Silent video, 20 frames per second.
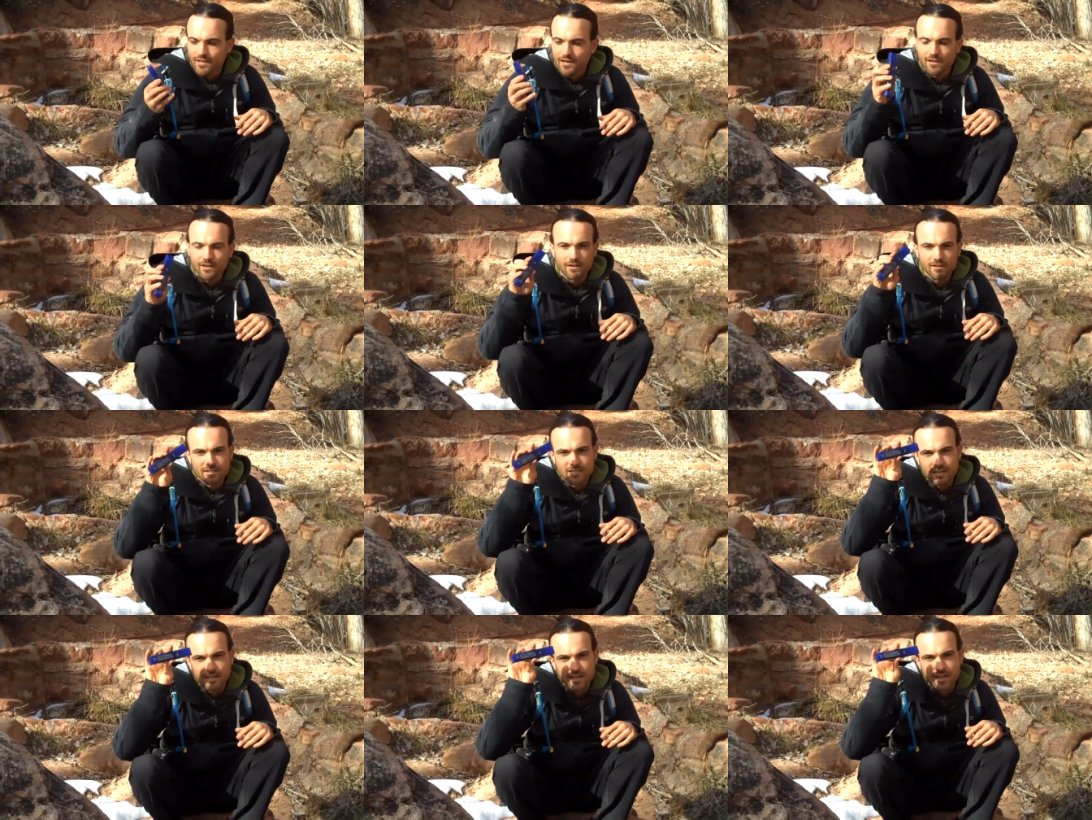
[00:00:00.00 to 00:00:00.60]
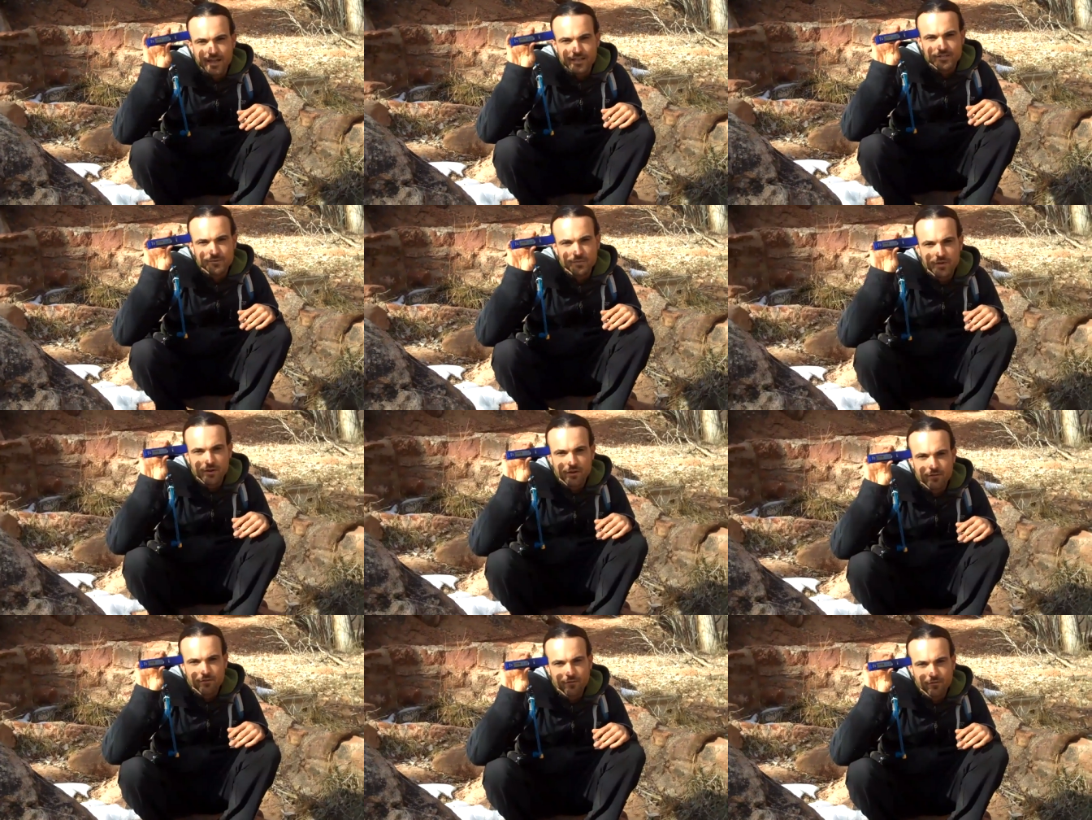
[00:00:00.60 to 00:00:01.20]
Get a little TDS
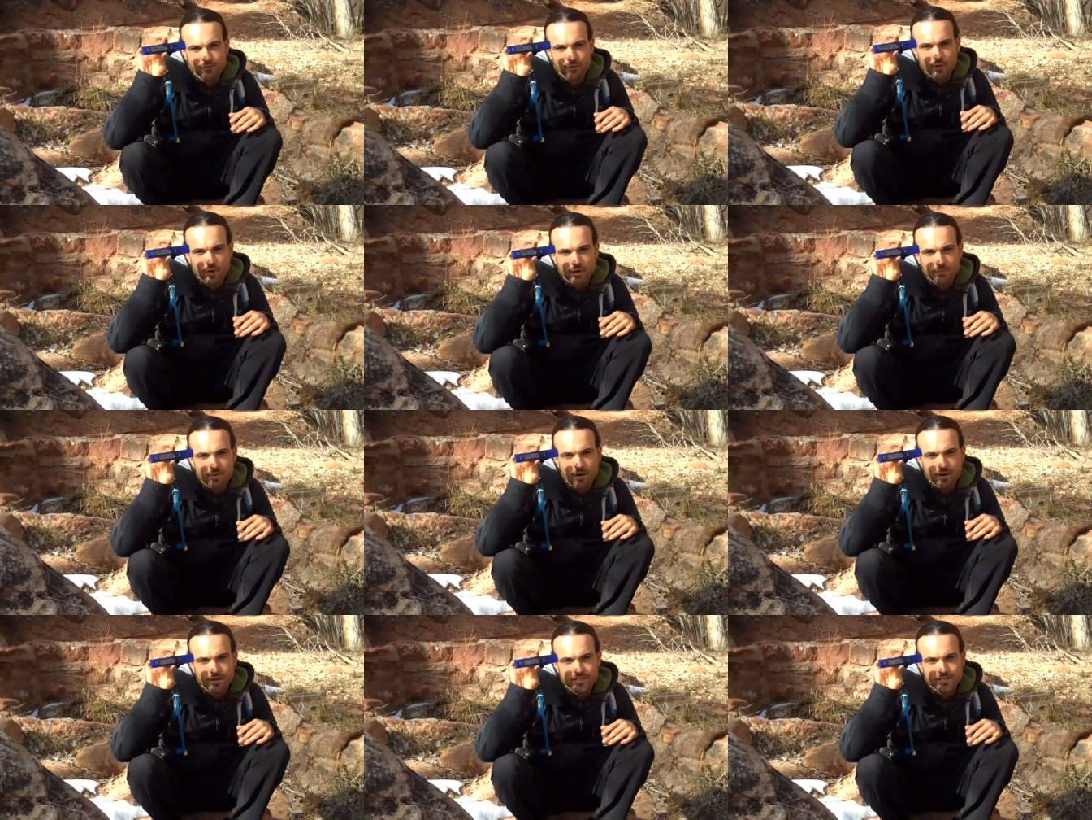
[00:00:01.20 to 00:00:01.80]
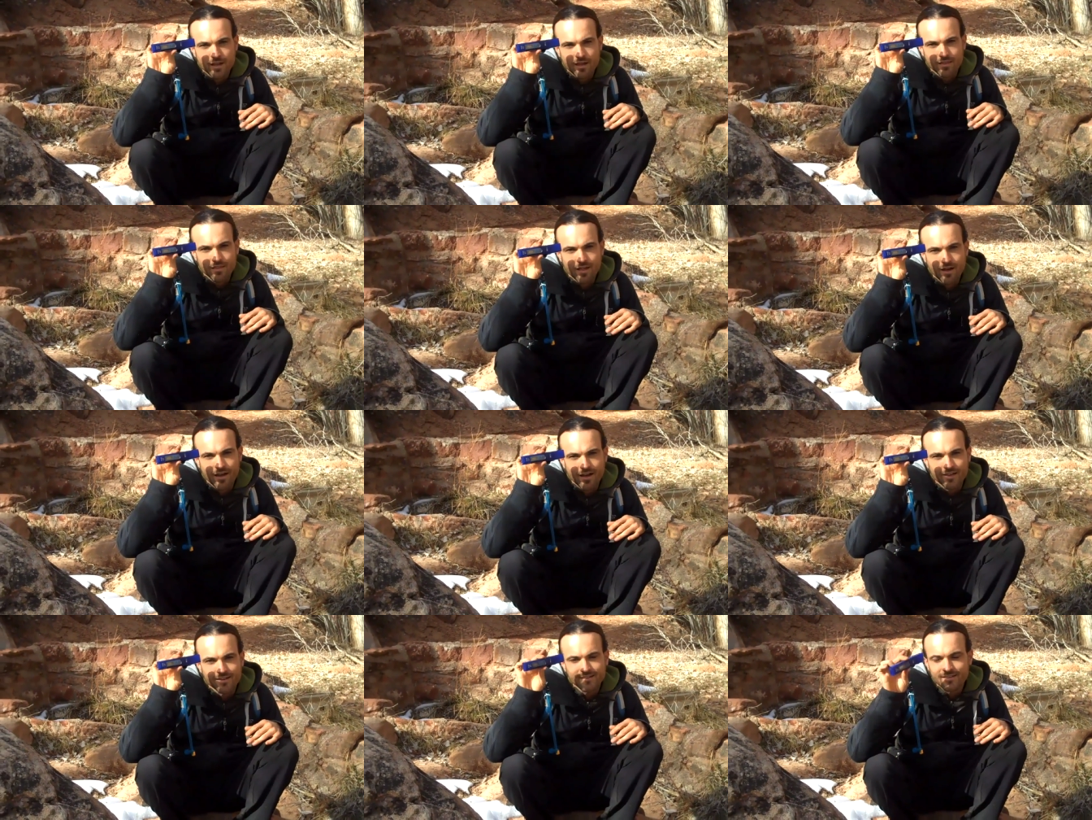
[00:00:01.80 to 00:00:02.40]
meter for 40 bucks
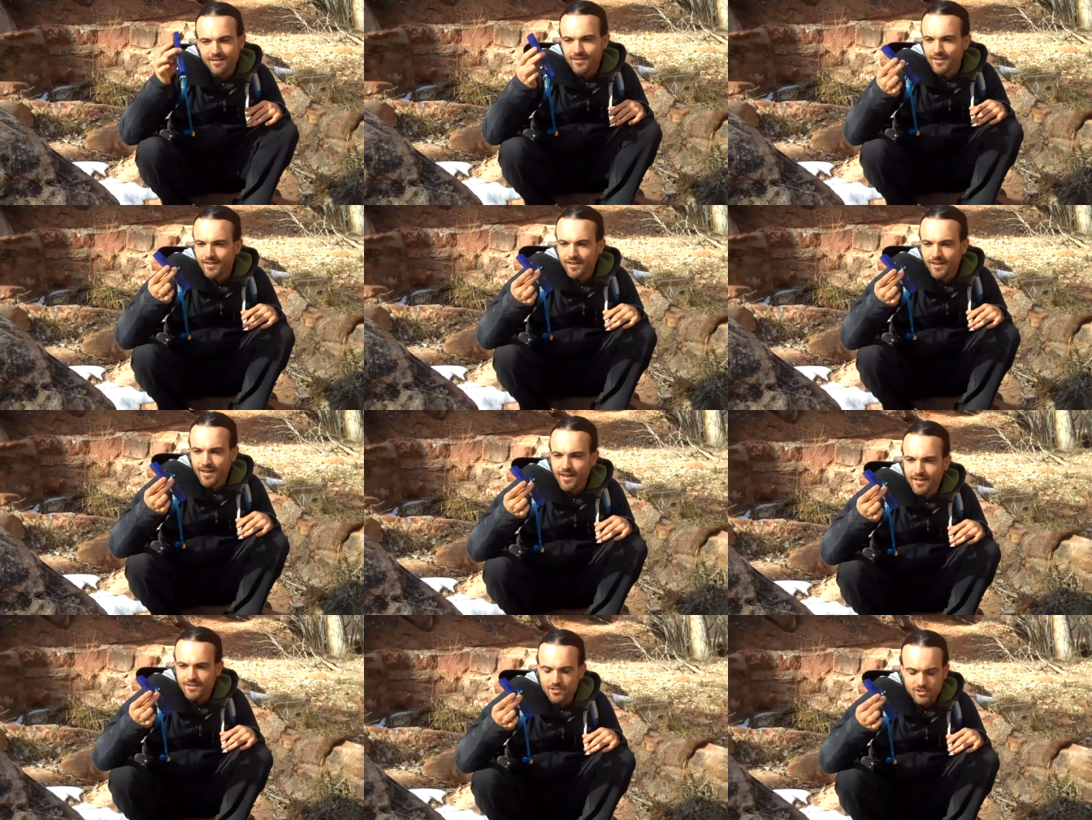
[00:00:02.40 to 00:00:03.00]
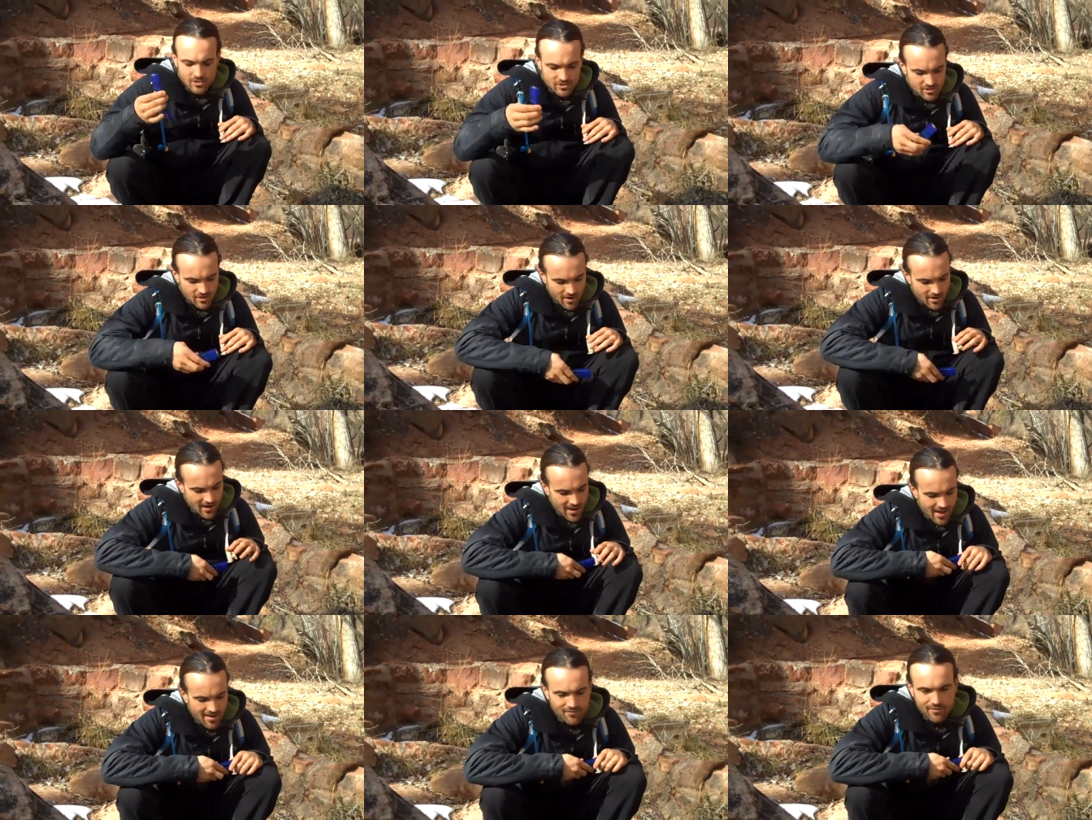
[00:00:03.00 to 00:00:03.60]
online and just
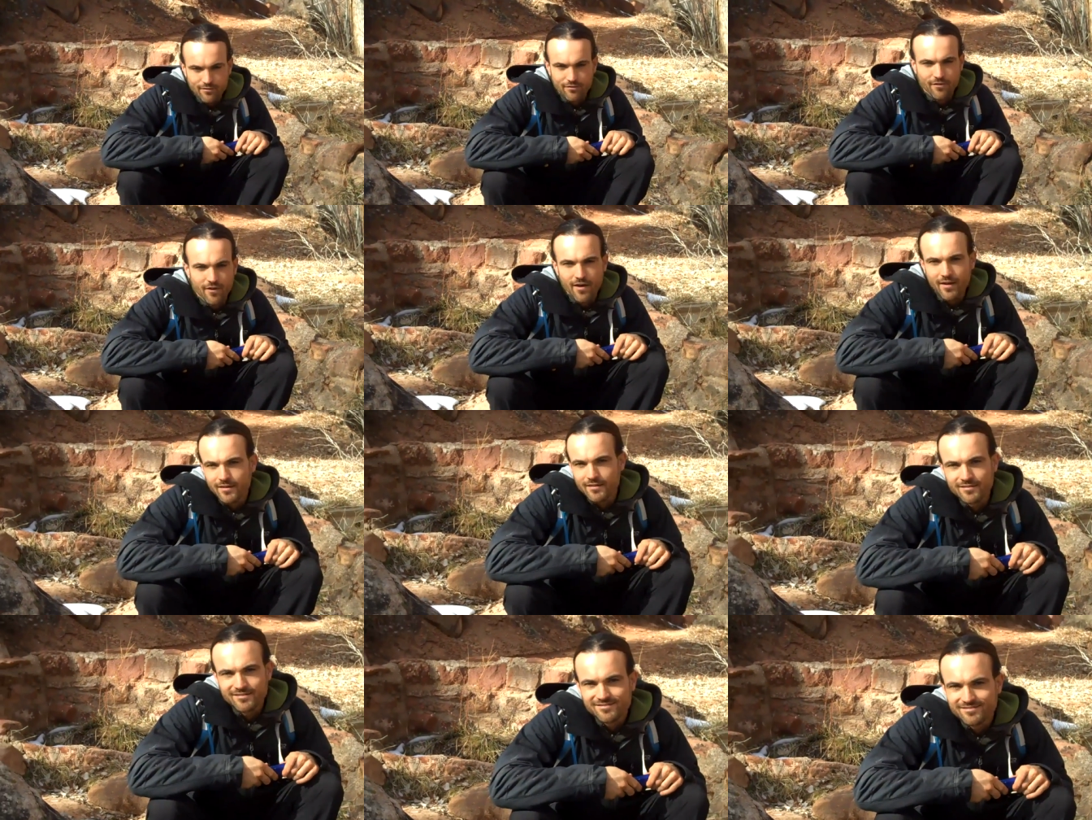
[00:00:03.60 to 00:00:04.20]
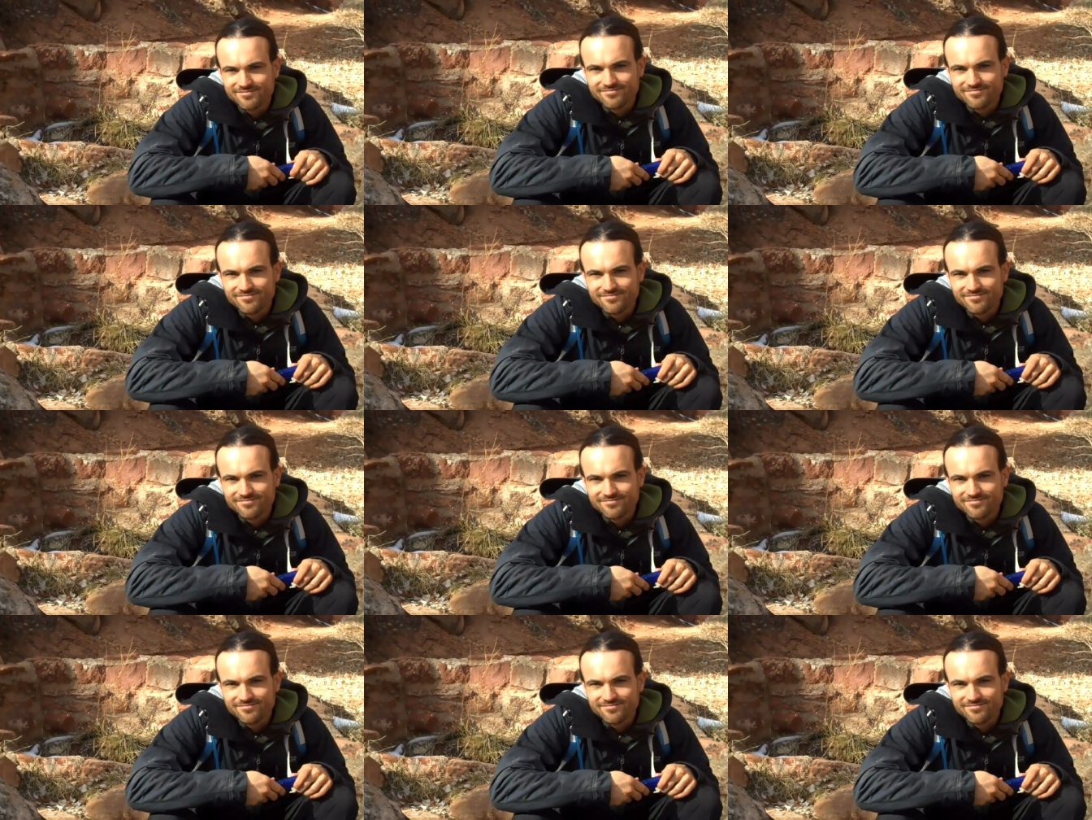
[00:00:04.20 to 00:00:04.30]
start having fun.